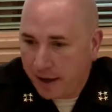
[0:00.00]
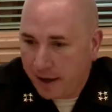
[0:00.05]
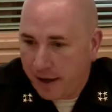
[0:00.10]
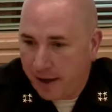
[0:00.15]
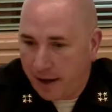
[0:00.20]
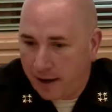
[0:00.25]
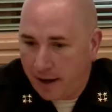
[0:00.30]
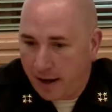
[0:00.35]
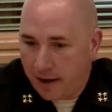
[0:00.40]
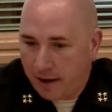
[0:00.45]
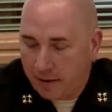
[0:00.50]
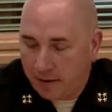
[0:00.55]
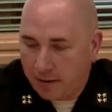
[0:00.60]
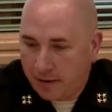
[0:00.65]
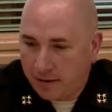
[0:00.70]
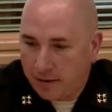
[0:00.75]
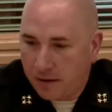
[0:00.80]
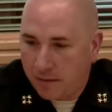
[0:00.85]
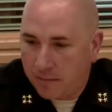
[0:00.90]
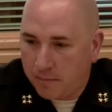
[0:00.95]
And I
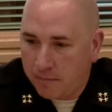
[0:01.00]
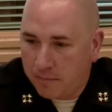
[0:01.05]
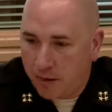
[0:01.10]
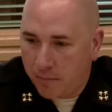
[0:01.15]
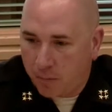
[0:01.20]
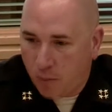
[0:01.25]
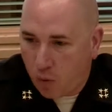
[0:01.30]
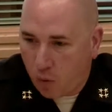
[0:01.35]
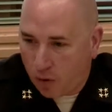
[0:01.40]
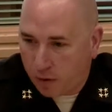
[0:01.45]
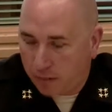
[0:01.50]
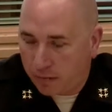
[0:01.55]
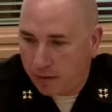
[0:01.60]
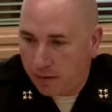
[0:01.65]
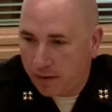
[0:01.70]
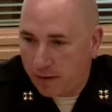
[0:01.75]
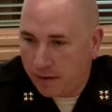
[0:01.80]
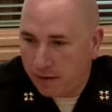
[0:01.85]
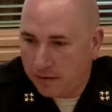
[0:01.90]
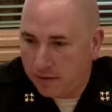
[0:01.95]
think the important
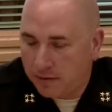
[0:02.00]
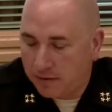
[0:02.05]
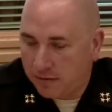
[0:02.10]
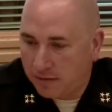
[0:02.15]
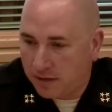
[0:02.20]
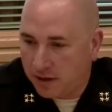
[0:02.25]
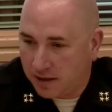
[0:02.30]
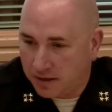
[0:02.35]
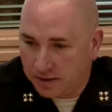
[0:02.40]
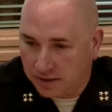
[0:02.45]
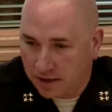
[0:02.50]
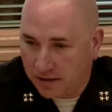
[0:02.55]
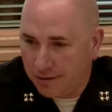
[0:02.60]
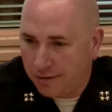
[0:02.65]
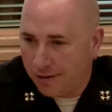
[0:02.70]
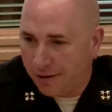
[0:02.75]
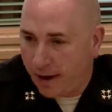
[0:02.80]
thing to consider,